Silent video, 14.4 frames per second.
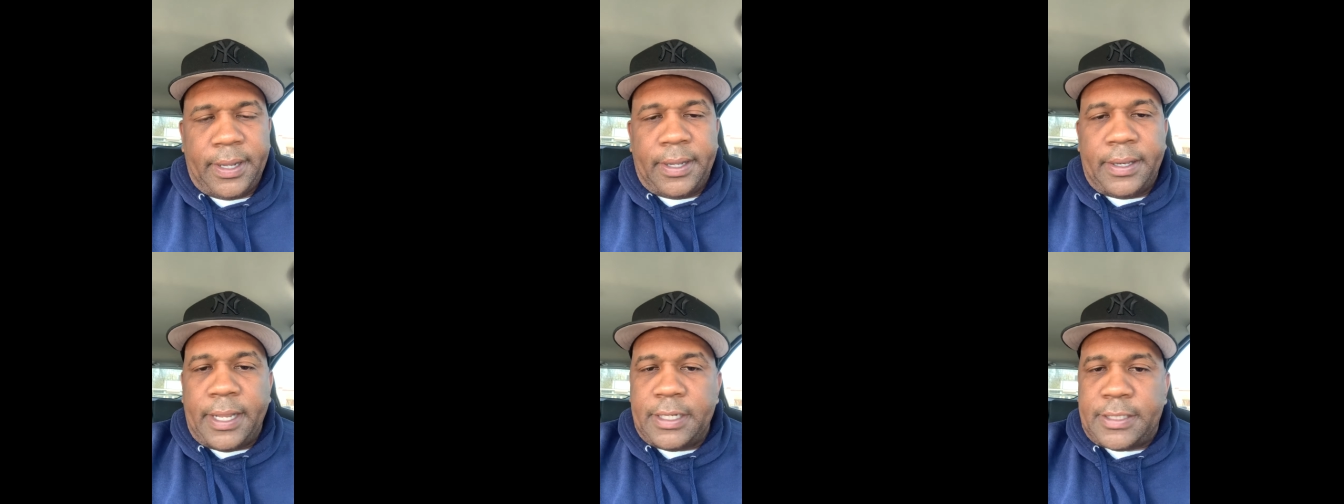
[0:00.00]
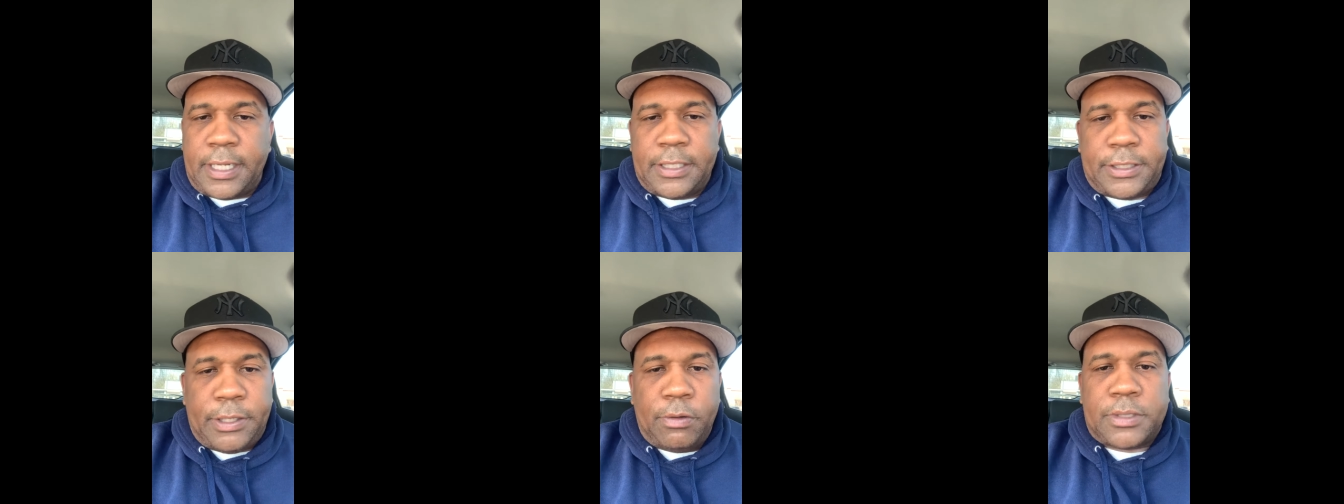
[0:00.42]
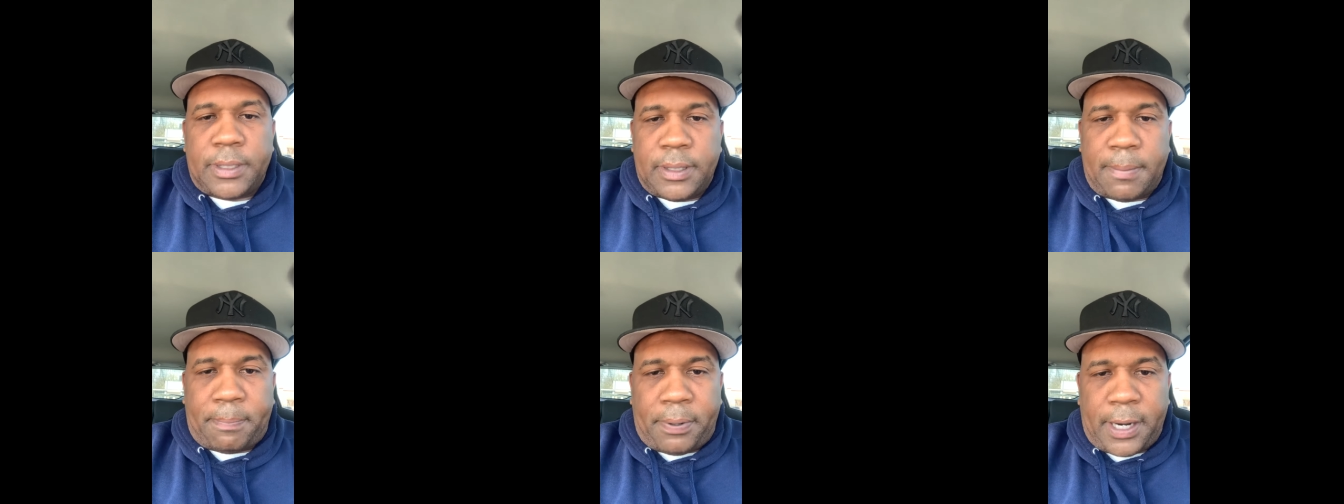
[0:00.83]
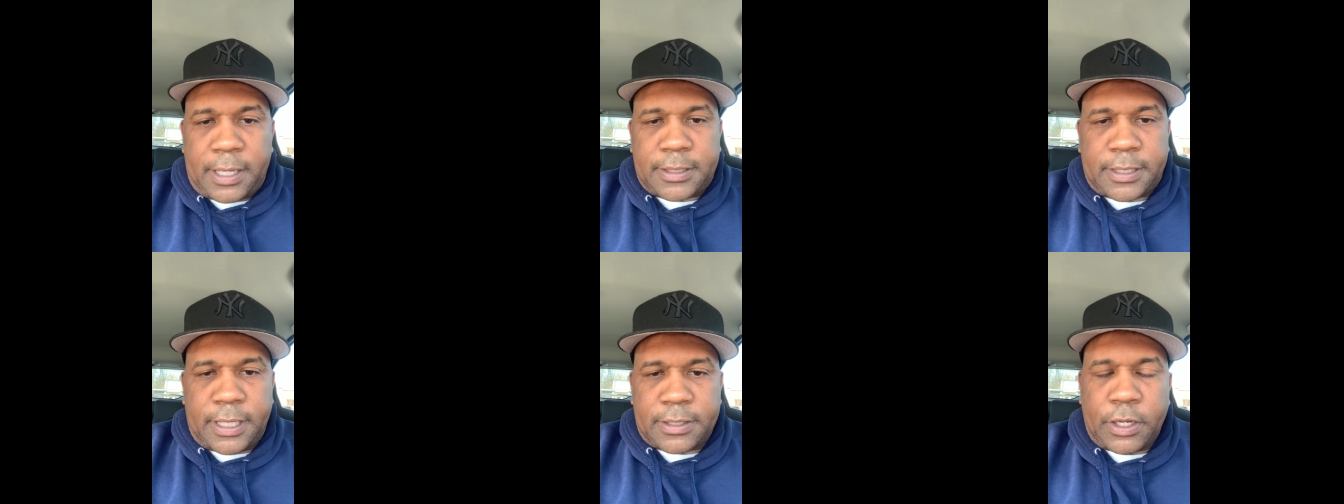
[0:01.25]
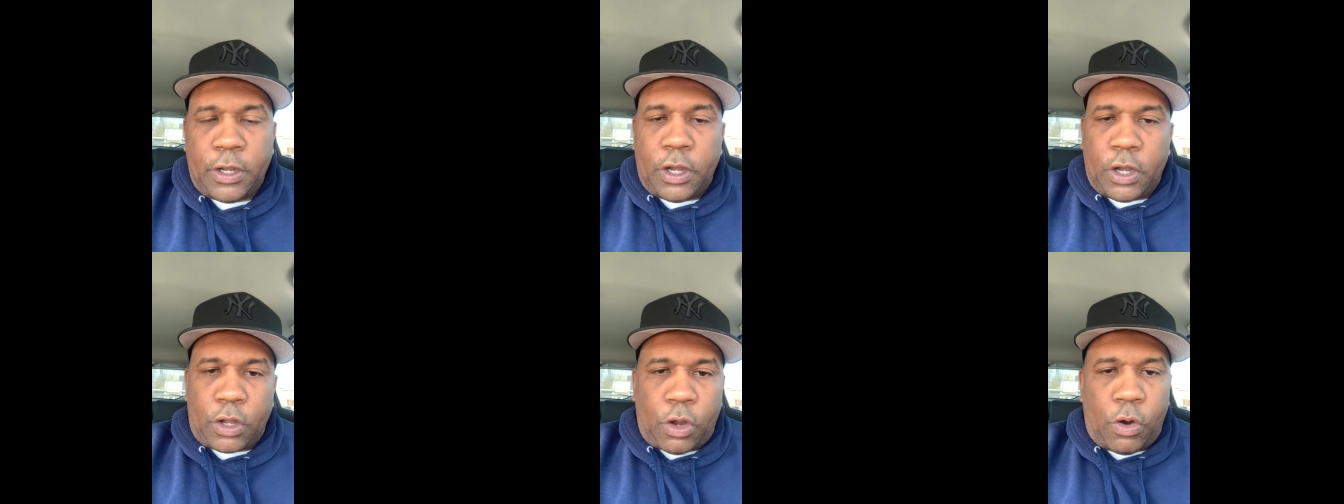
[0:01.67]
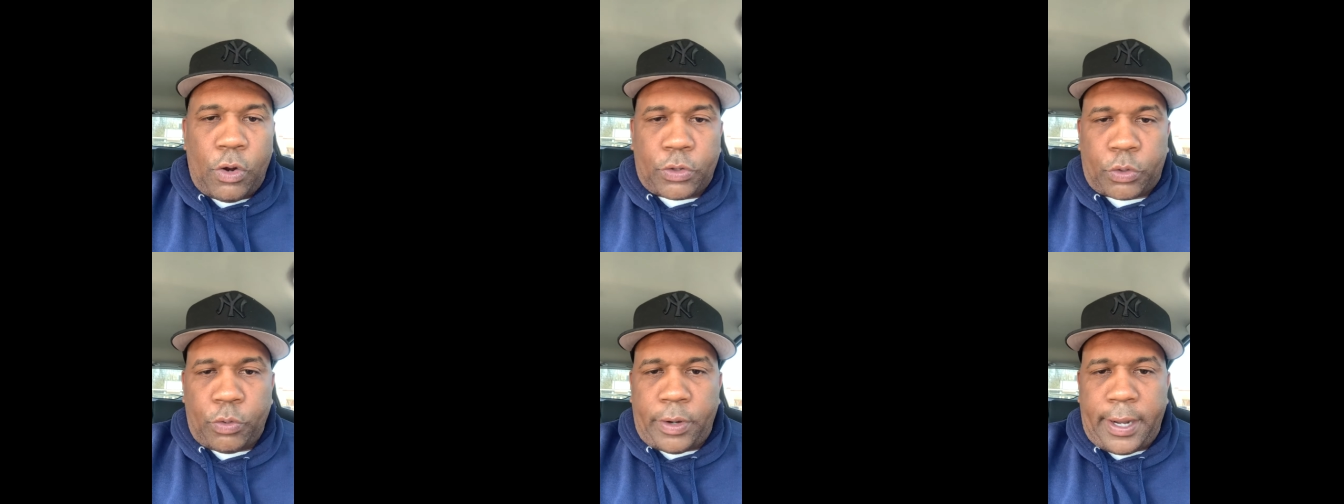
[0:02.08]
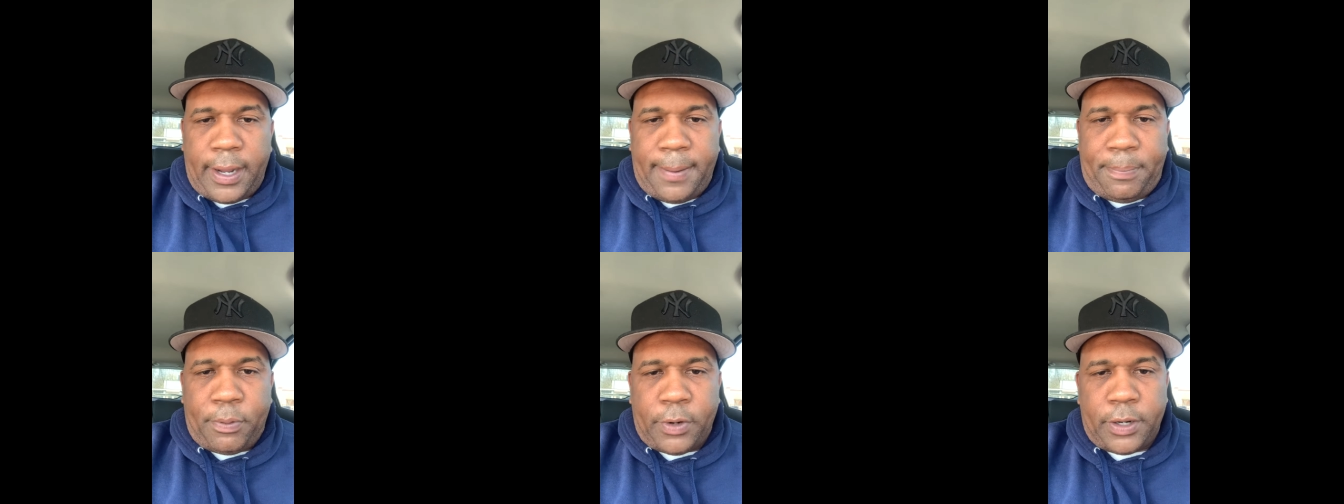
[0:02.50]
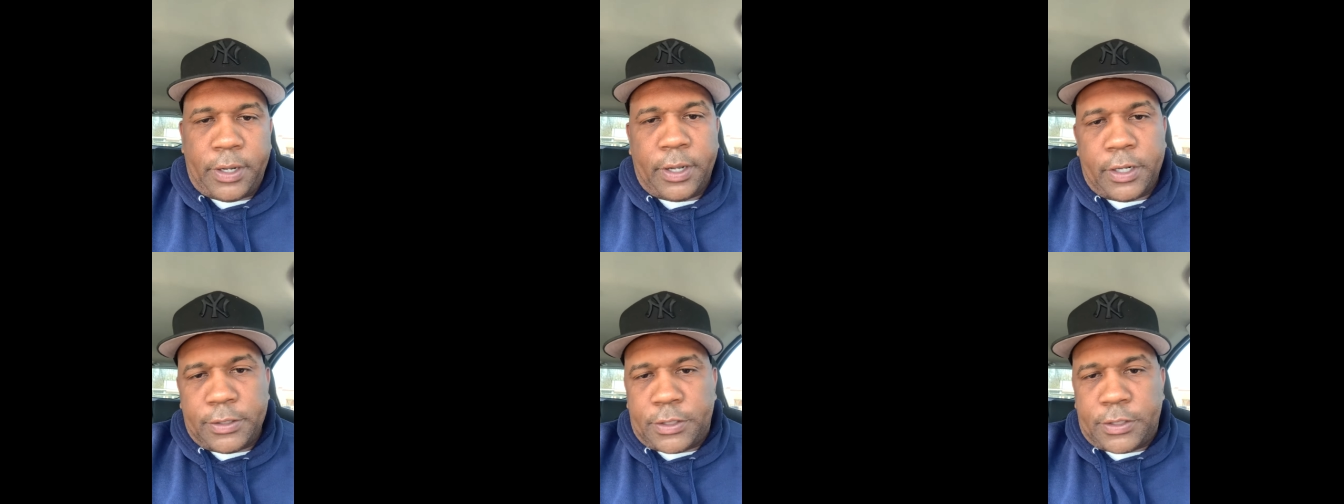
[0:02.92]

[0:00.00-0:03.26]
They say she was in the process of going through the airport